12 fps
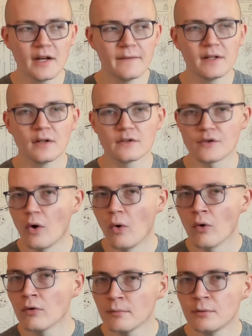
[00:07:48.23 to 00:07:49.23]
of it looks
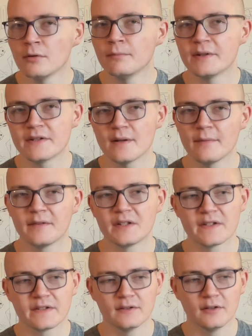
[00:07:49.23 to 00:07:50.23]
horrible, but some of it
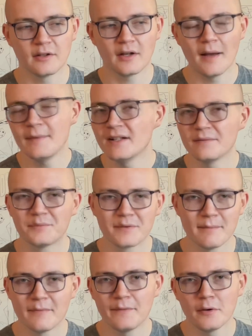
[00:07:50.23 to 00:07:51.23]
doesn't look, I mean,
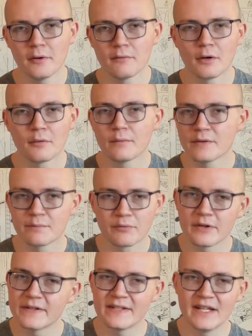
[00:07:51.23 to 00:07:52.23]
Fury Road was
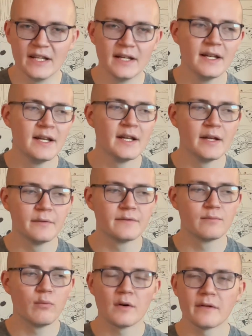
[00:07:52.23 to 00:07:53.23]
pristine. It was
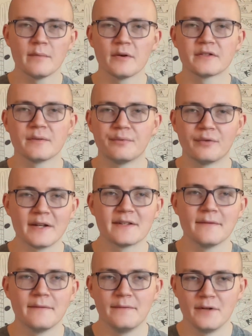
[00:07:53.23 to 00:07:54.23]
one of the most
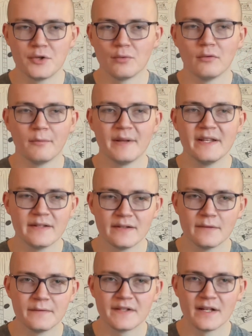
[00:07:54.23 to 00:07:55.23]
impressive visual pieces
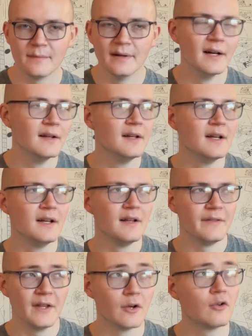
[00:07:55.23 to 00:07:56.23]
of cinema.
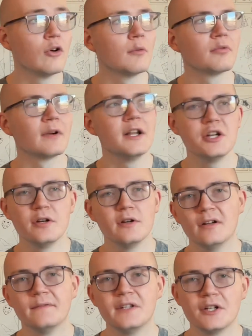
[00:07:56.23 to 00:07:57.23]
The incorporation
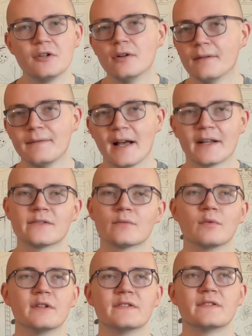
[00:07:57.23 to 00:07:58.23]
of digital effects
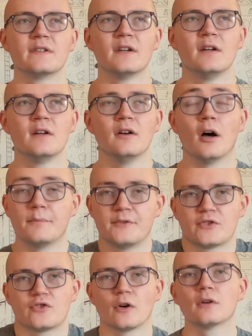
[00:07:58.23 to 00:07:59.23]
was
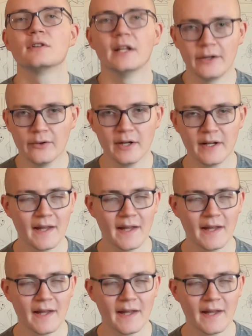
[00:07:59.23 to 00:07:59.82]
absurdly good in